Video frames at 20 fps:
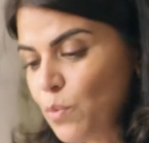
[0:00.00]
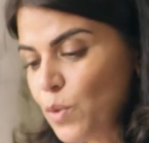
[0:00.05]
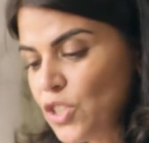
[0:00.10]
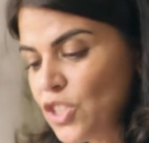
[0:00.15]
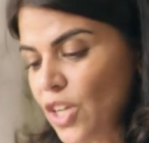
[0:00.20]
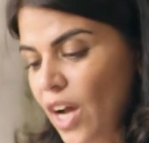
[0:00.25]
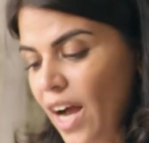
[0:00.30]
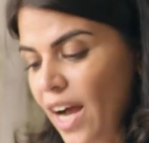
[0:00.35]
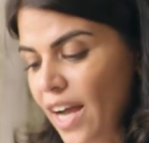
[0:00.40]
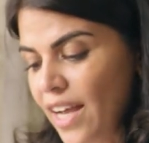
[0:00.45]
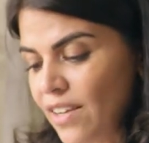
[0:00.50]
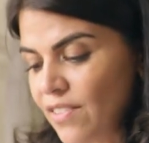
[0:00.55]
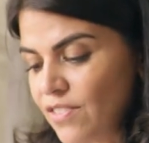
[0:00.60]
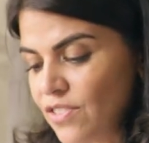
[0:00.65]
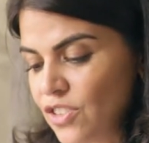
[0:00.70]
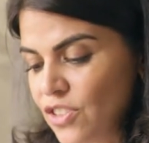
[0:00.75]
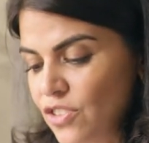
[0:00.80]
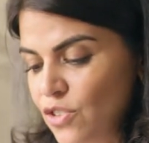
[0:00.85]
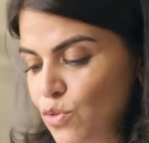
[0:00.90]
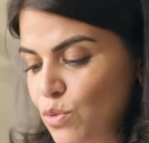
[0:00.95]
which I've
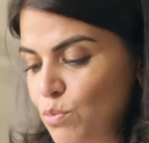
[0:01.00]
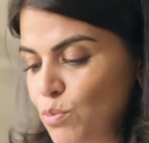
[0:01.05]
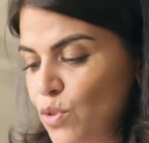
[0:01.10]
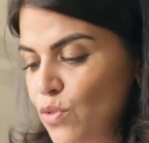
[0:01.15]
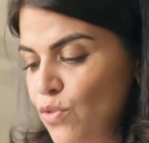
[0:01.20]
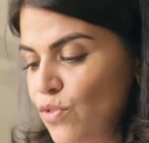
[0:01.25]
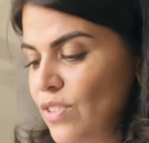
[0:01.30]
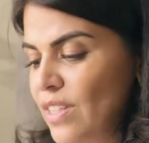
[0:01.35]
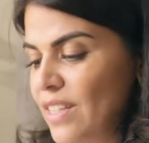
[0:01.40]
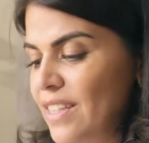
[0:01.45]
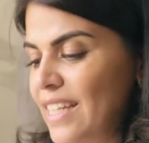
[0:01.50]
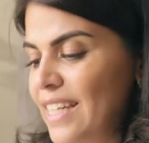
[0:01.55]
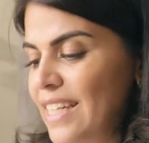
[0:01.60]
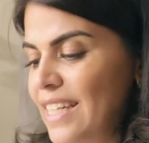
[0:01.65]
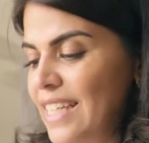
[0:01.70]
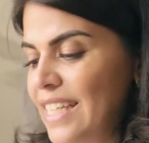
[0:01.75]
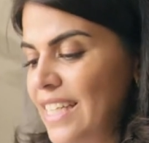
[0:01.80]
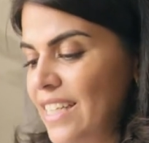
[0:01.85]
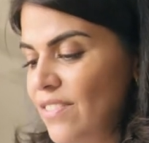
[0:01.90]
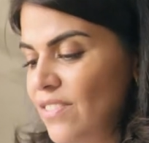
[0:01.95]
just removed the
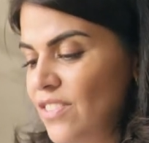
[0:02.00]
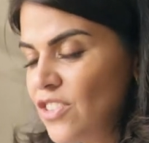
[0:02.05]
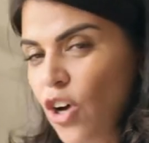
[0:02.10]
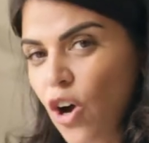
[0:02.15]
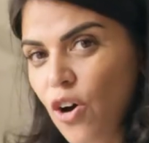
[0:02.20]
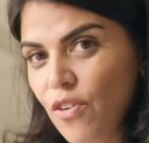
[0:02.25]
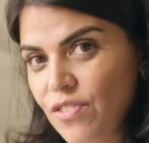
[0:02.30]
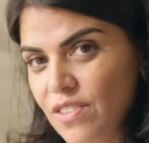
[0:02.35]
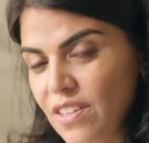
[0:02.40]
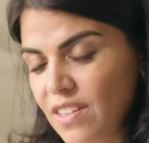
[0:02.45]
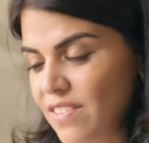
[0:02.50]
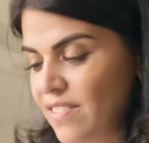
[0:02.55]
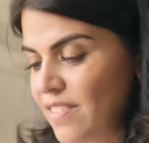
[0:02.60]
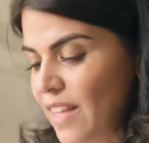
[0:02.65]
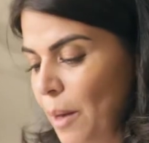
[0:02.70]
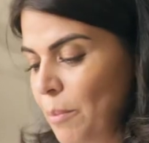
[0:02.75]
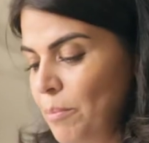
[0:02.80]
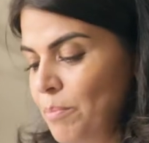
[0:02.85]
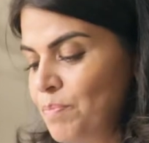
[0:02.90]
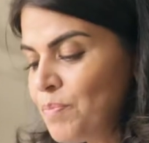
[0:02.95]
leaves off the
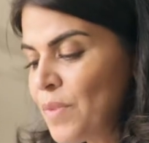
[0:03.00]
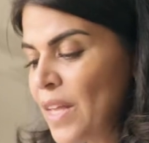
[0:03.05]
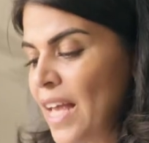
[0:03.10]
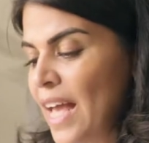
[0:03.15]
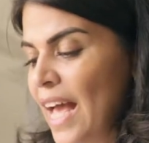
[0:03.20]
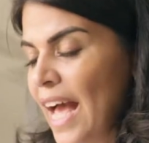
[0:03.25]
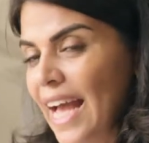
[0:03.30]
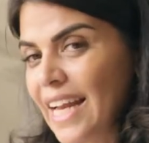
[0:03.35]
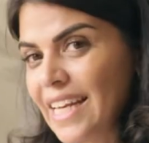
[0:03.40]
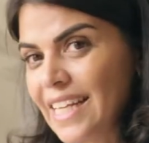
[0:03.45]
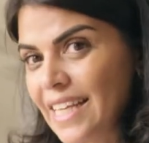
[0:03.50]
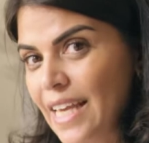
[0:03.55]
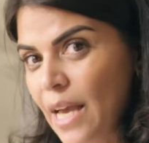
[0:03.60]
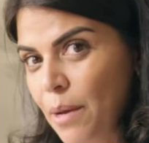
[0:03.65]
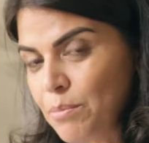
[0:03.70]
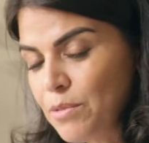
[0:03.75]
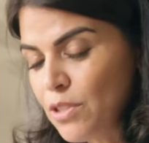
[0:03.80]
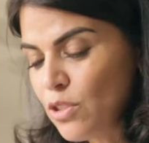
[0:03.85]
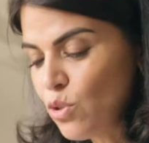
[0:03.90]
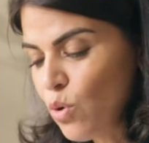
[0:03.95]
stem and
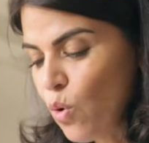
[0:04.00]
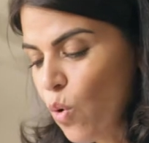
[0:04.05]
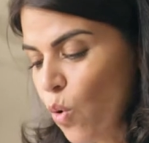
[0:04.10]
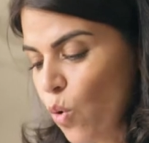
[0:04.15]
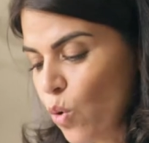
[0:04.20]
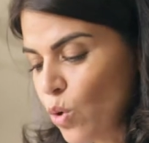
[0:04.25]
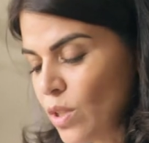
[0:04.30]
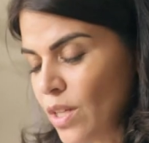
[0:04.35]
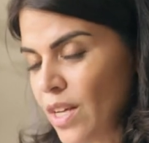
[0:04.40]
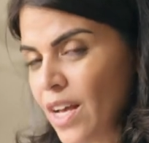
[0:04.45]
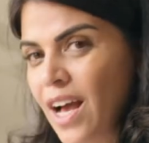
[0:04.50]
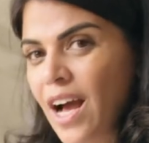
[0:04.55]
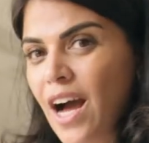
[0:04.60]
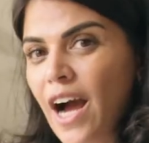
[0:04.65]
kept it whole.